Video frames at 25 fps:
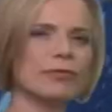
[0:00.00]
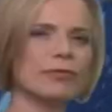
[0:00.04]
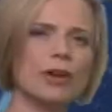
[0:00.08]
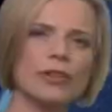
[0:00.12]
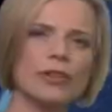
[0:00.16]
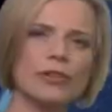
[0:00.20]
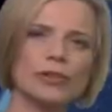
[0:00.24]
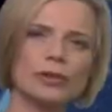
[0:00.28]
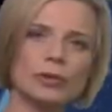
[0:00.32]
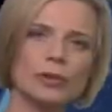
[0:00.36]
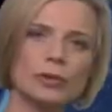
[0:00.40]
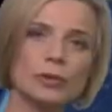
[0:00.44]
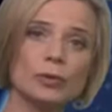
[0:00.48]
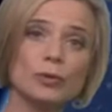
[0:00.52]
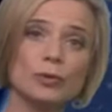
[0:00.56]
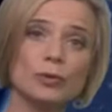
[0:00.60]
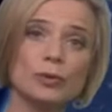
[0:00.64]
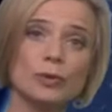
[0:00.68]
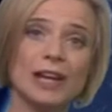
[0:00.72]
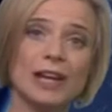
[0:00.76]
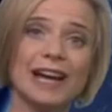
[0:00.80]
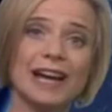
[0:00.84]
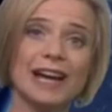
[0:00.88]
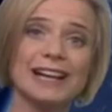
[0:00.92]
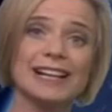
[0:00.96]
rather
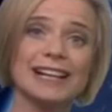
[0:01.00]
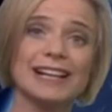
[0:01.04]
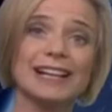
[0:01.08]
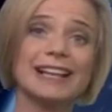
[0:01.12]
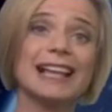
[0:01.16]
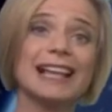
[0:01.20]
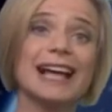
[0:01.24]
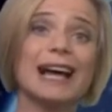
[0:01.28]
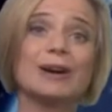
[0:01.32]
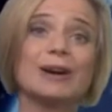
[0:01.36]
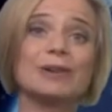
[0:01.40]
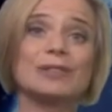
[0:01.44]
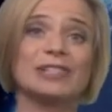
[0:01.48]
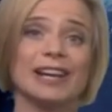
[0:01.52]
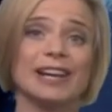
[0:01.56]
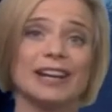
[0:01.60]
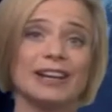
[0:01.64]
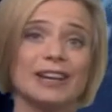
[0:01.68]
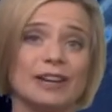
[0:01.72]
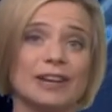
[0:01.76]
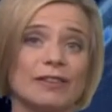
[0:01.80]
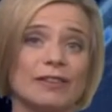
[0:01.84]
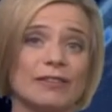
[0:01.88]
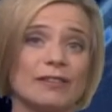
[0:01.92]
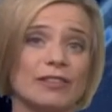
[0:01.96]
cooler and cloudier
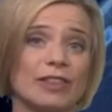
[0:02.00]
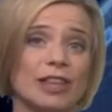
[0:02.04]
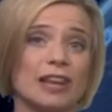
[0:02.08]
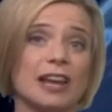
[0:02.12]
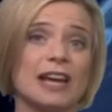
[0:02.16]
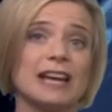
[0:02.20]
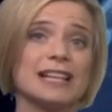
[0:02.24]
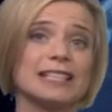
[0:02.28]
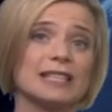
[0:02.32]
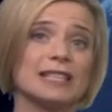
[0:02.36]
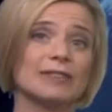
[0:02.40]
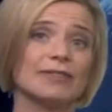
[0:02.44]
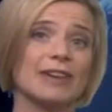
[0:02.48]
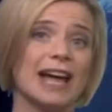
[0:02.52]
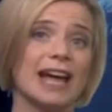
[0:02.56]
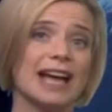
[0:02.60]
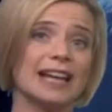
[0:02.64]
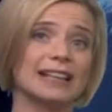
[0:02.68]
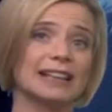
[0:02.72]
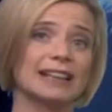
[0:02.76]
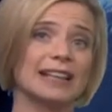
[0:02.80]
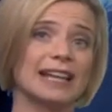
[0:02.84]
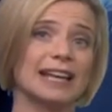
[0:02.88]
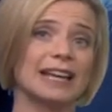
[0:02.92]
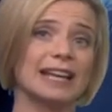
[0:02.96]
for the likes of
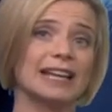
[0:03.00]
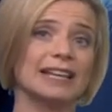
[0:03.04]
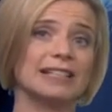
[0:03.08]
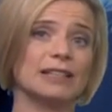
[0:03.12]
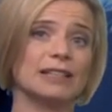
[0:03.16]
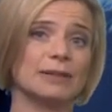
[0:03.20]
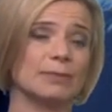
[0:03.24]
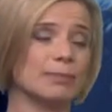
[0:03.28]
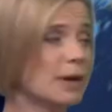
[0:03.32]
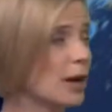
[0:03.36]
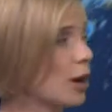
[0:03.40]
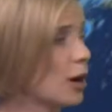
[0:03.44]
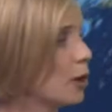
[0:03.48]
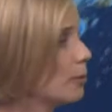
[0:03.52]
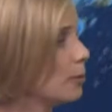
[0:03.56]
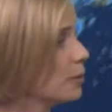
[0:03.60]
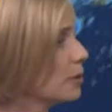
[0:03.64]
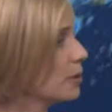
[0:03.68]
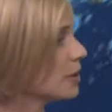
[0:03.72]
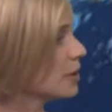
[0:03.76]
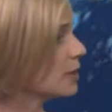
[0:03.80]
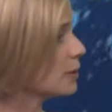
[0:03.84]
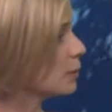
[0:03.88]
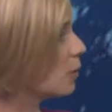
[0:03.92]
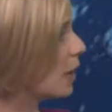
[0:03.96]
Adelaide and
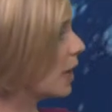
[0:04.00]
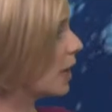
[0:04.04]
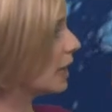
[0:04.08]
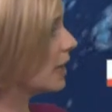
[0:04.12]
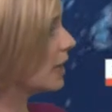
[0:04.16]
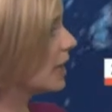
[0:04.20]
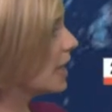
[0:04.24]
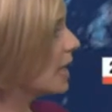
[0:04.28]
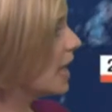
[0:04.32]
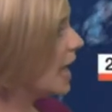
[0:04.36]
Melbourne as well.